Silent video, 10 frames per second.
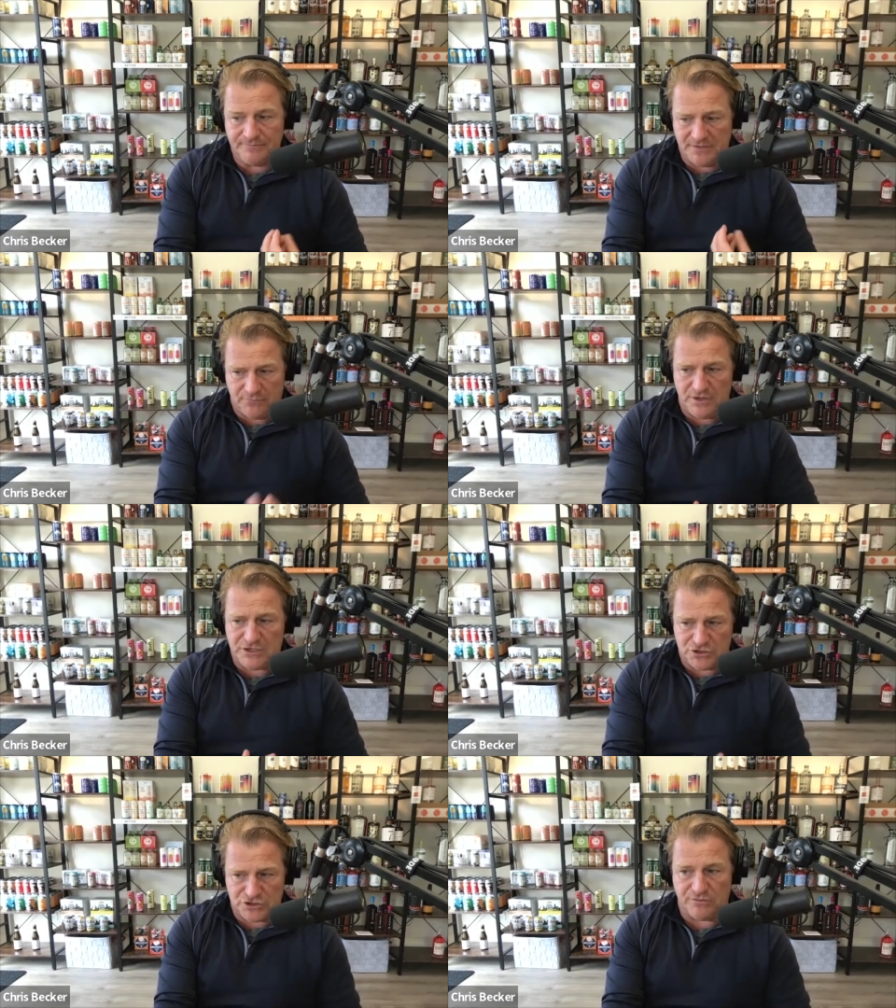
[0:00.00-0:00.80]
if we
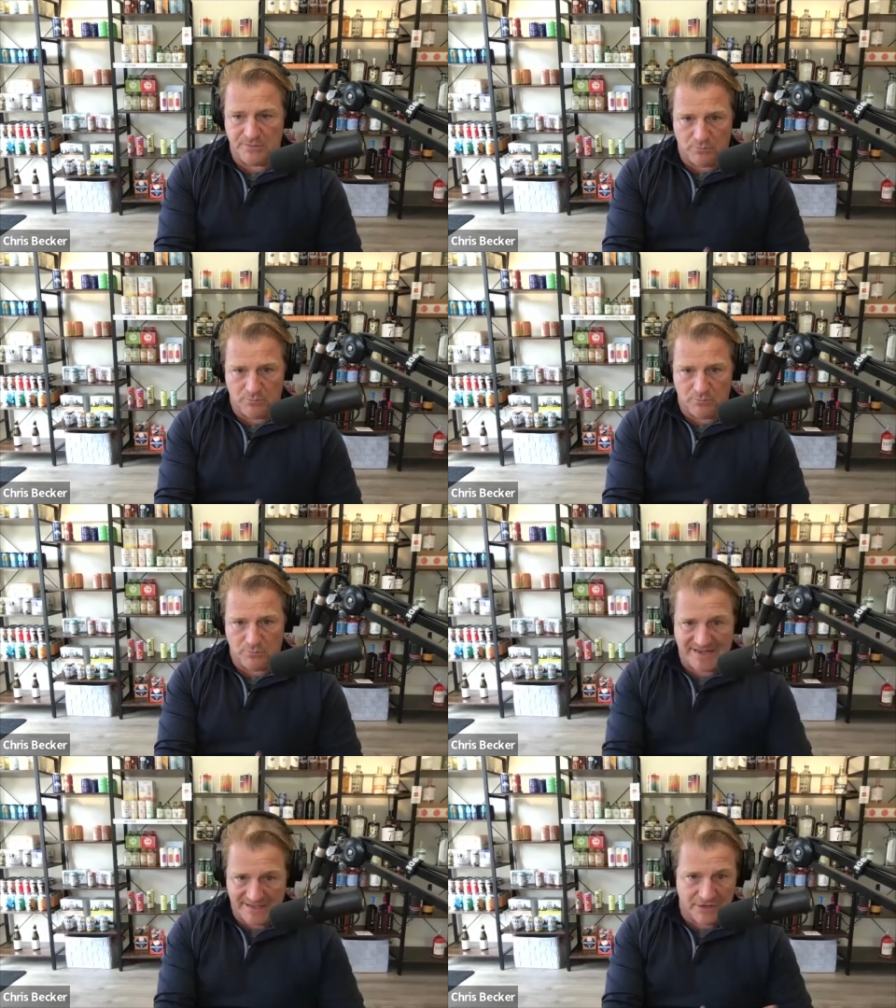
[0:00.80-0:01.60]
can show them what's
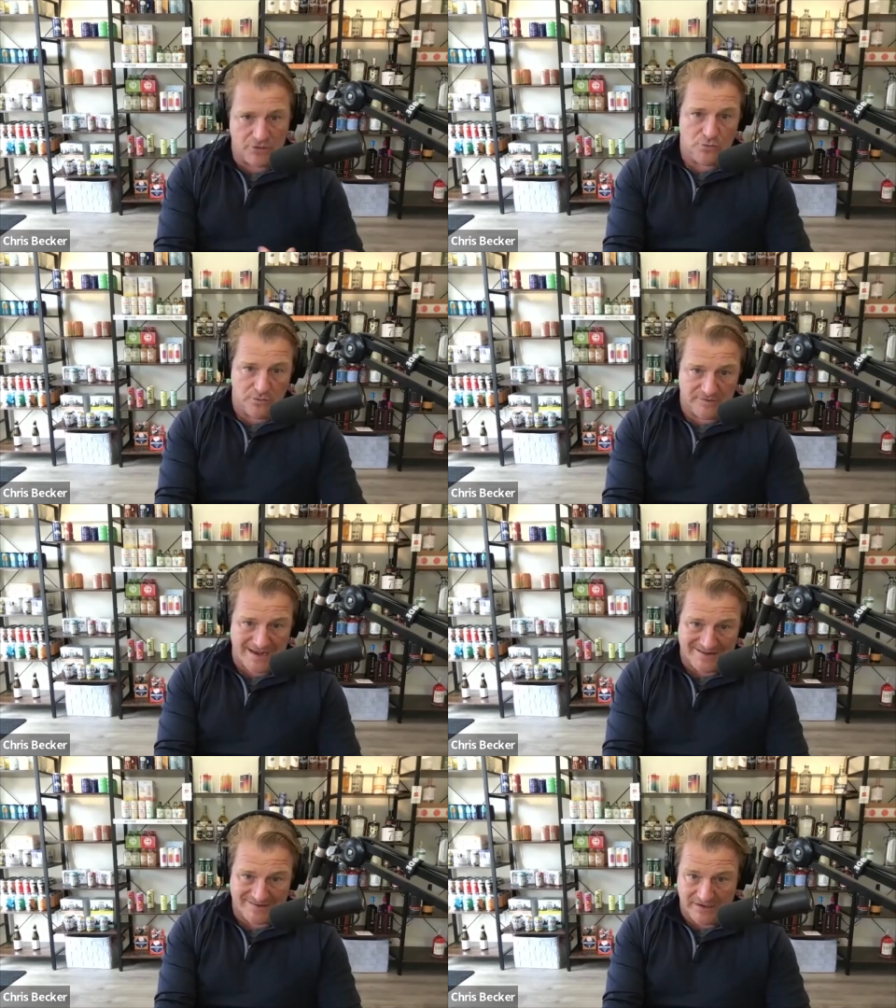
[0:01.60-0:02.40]
selling and who's
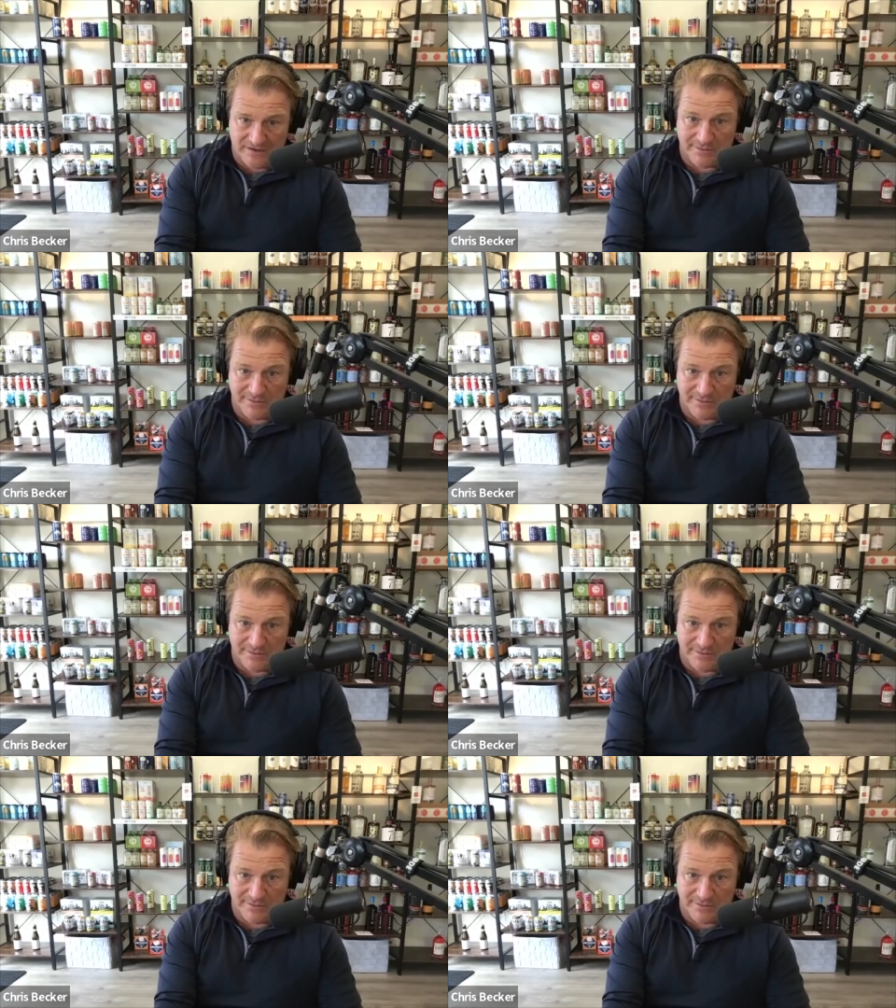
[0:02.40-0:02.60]
asking